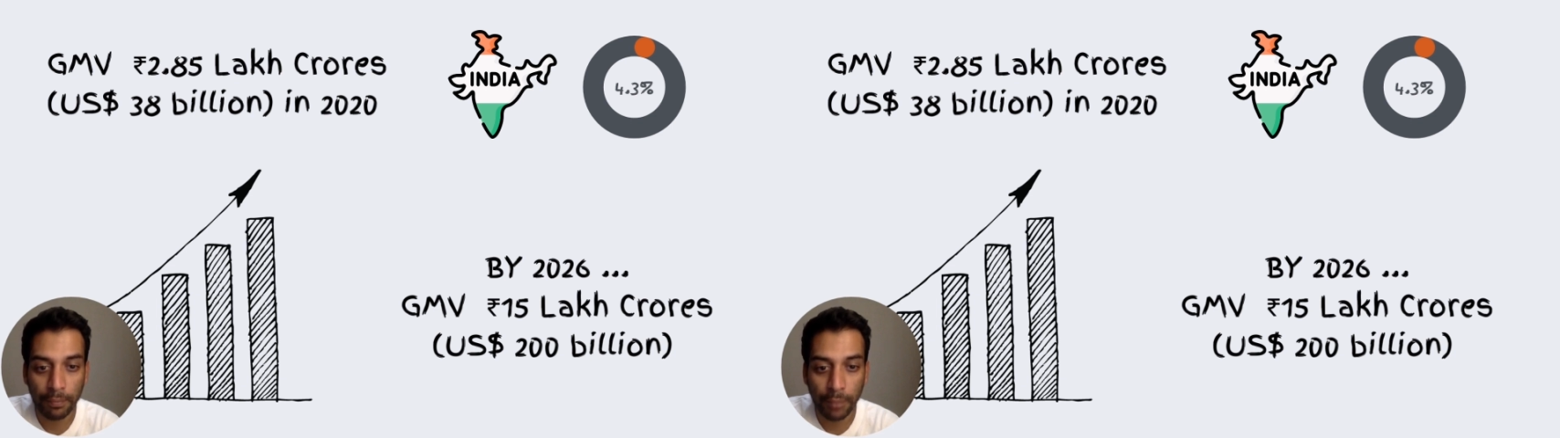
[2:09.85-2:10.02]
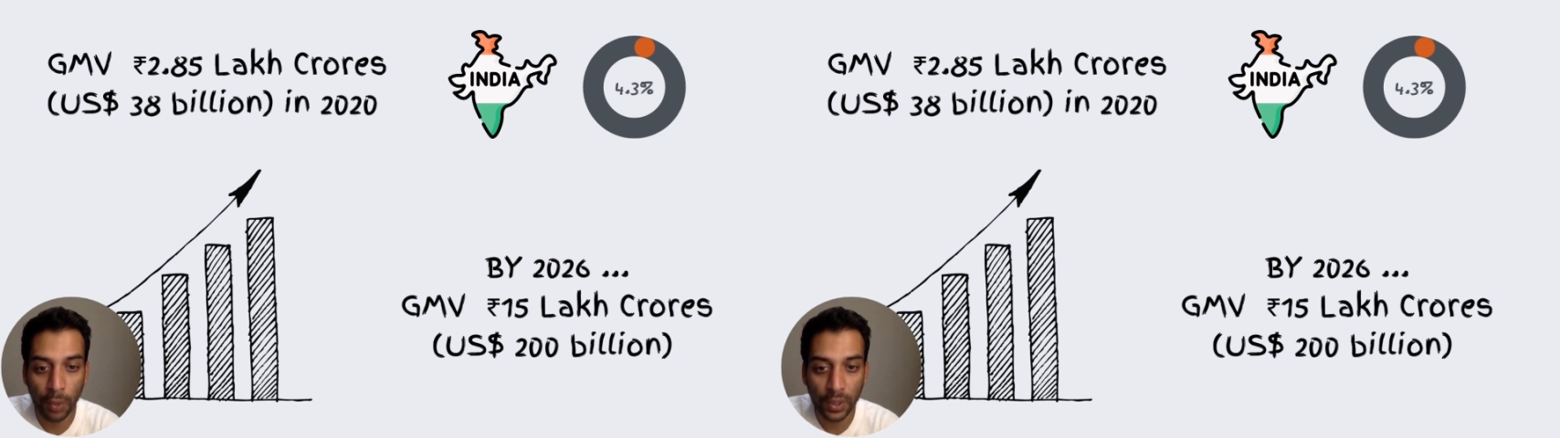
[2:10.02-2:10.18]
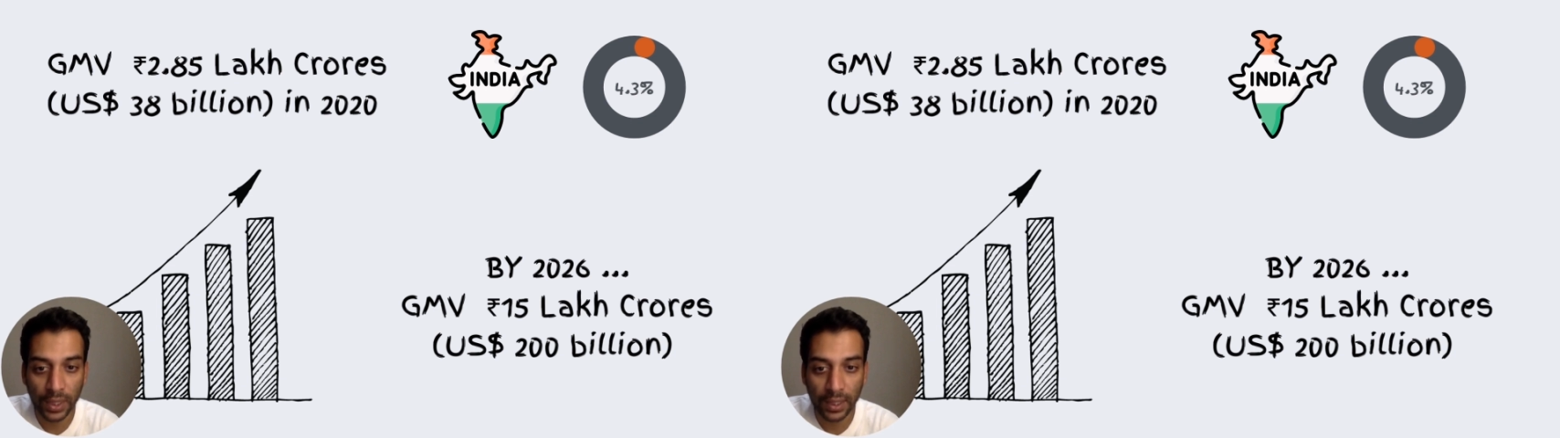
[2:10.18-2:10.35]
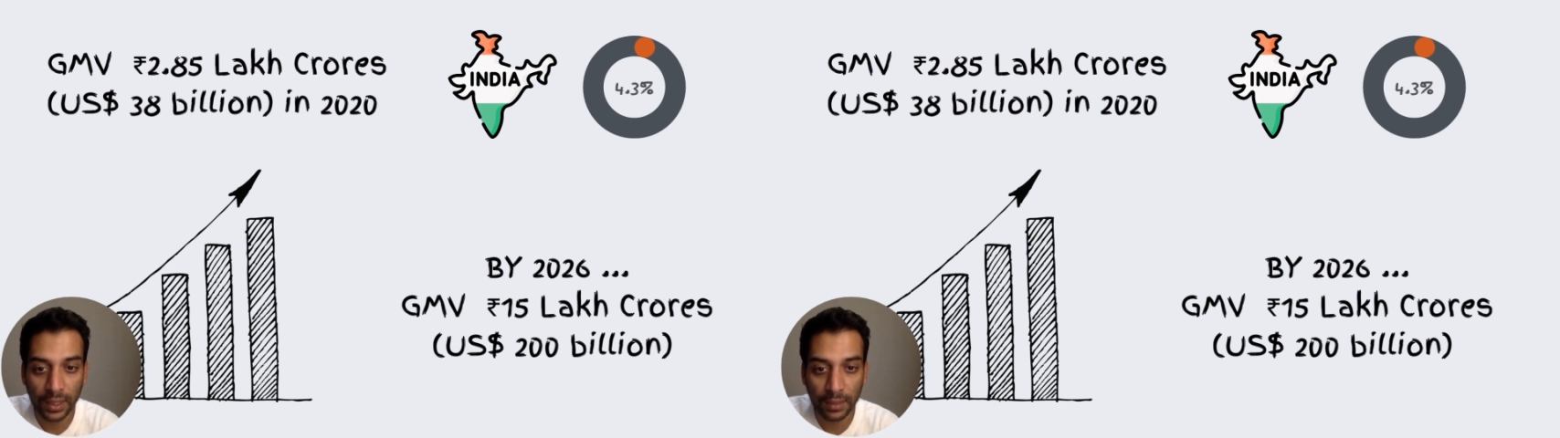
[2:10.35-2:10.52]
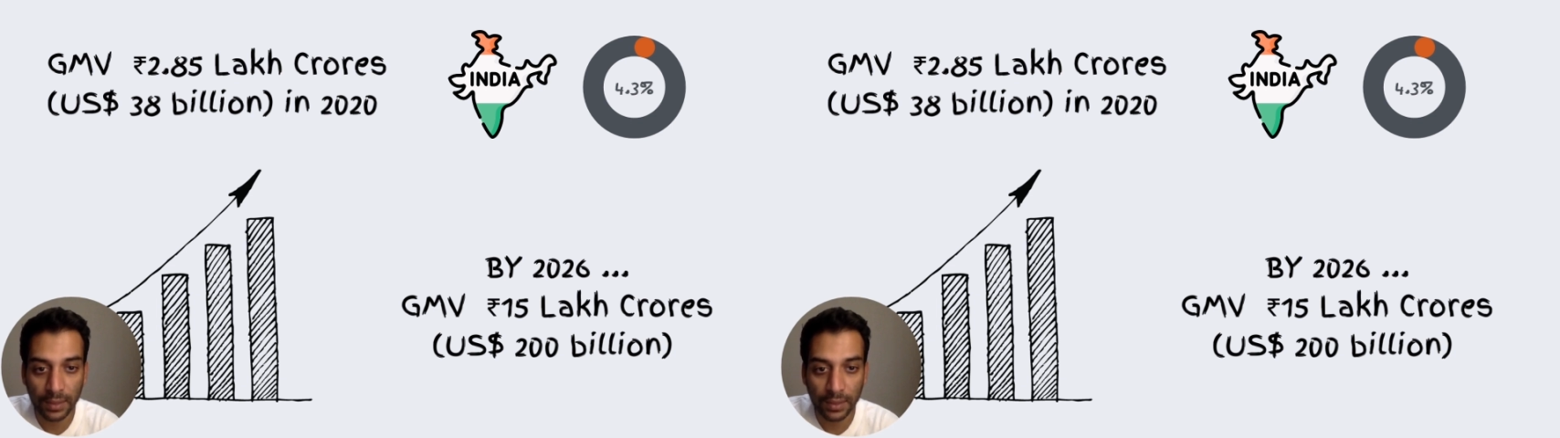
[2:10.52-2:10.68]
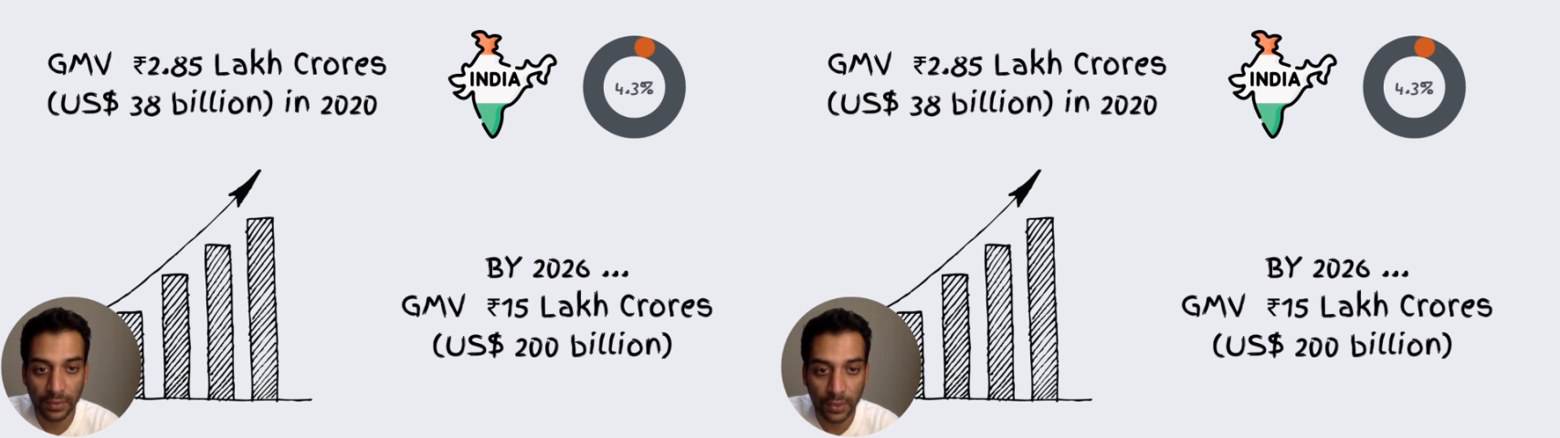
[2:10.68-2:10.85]
both in
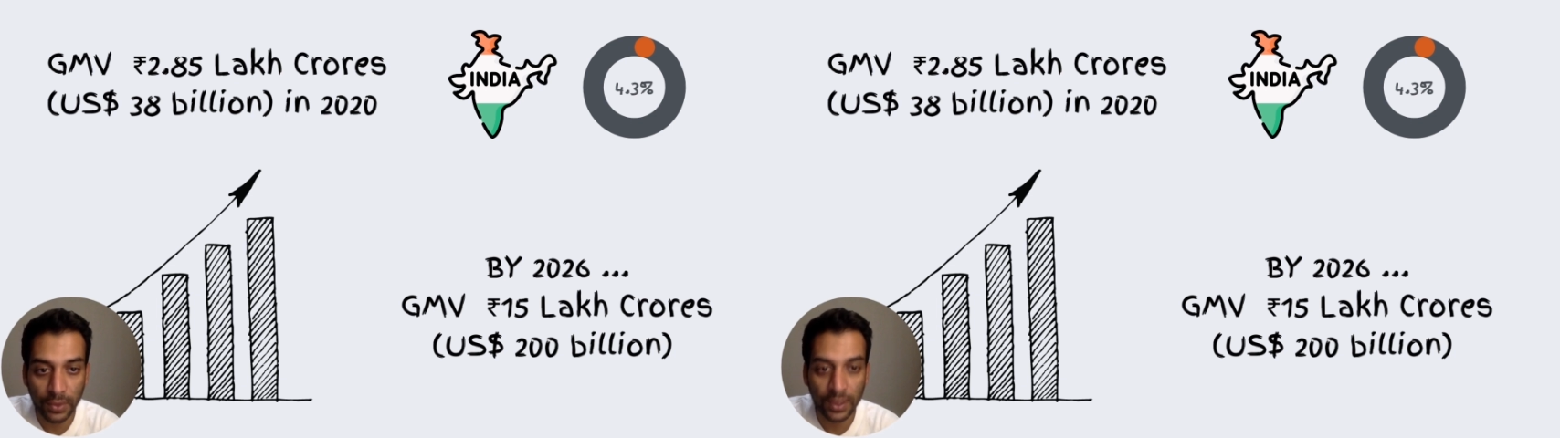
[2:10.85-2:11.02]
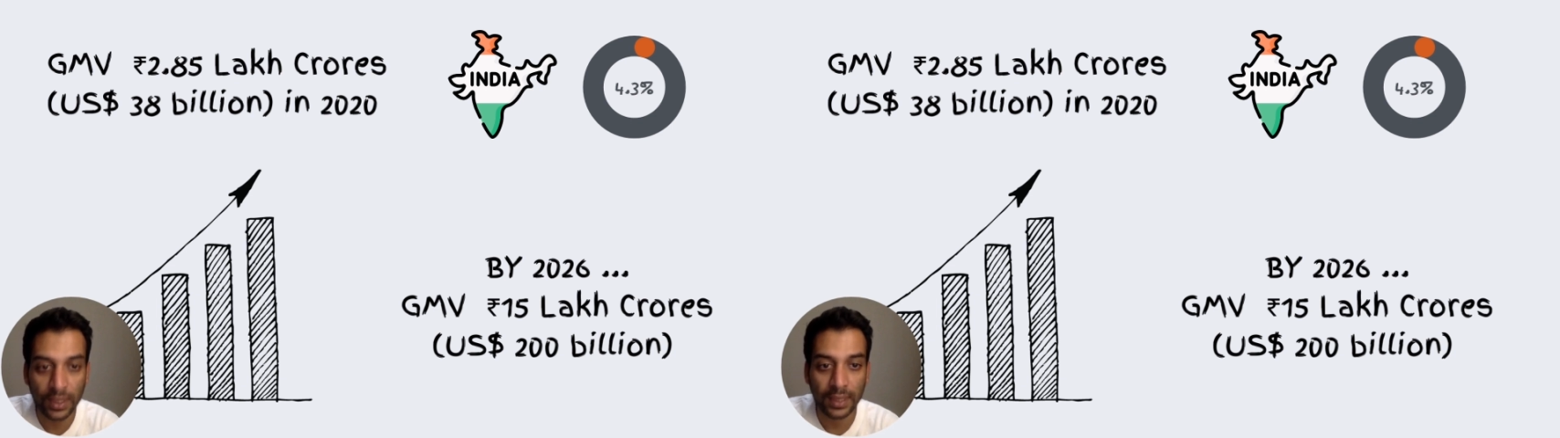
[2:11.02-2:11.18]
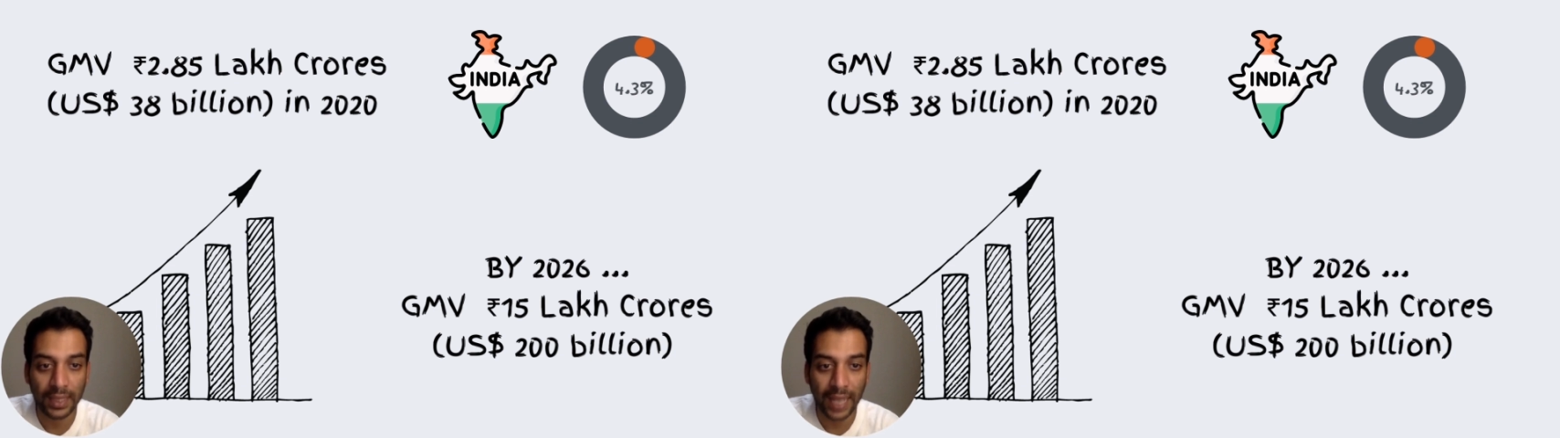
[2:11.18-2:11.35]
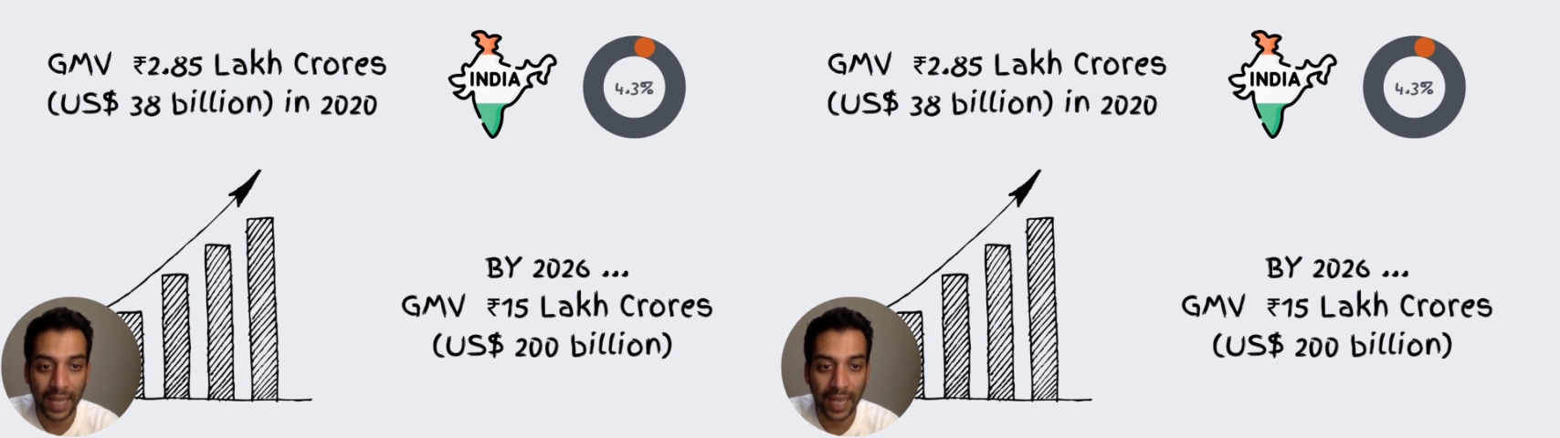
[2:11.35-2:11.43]
terms of users